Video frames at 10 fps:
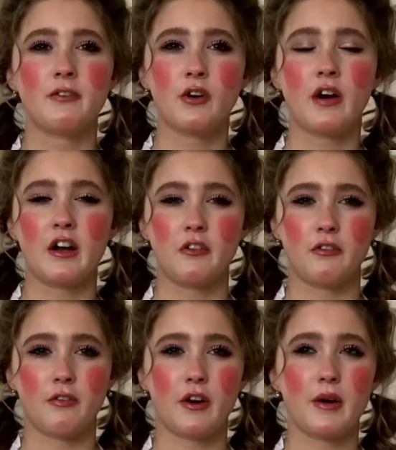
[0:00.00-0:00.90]
kind of
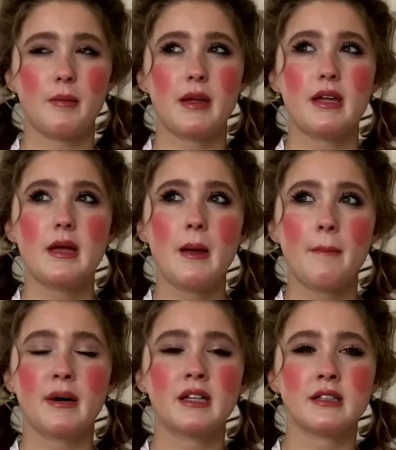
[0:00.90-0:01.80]
firm,
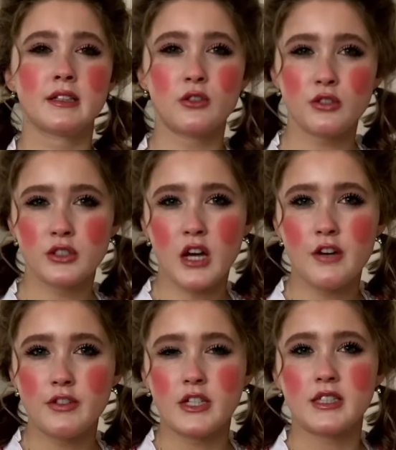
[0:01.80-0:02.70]
but a little
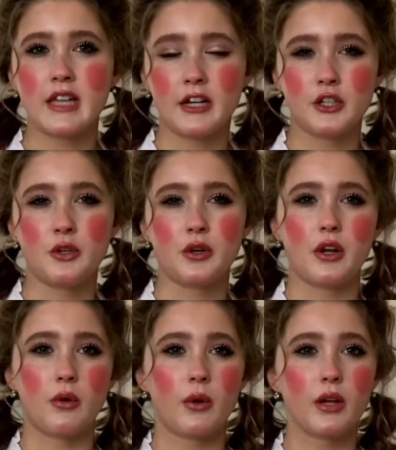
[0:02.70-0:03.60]
soft because of that
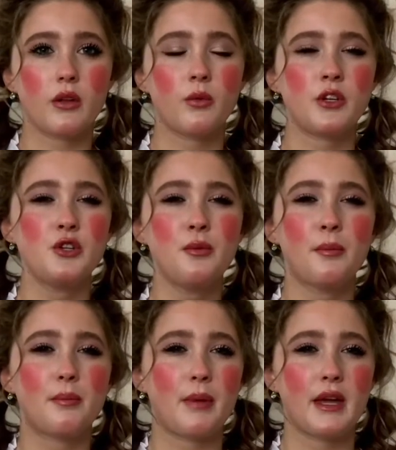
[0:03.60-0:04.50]
coconut oil. When you
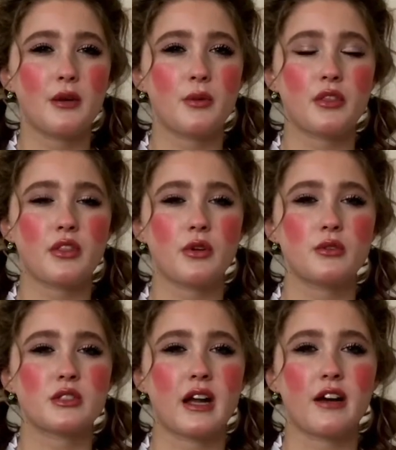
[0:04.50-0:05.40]
bake with
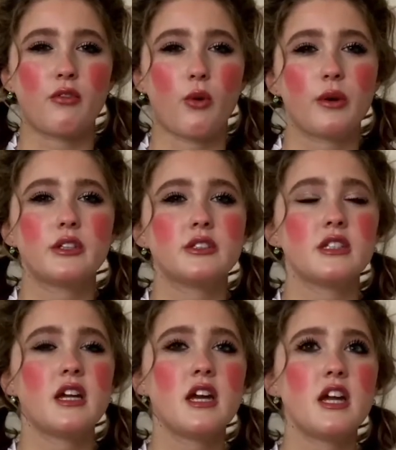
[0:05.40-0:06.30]
those kind of oils,
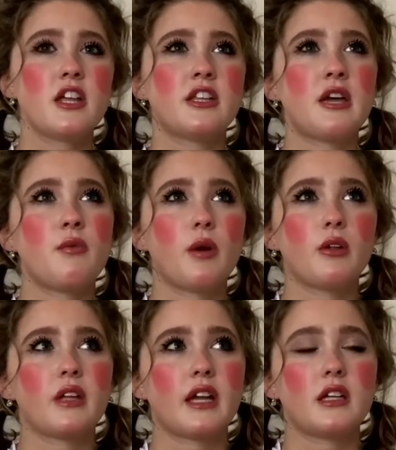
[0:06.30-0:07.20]
they will
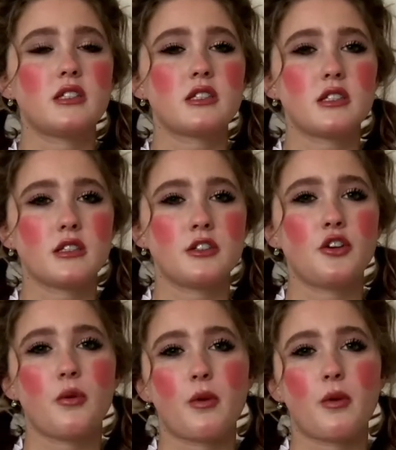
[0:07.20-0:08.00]
get, more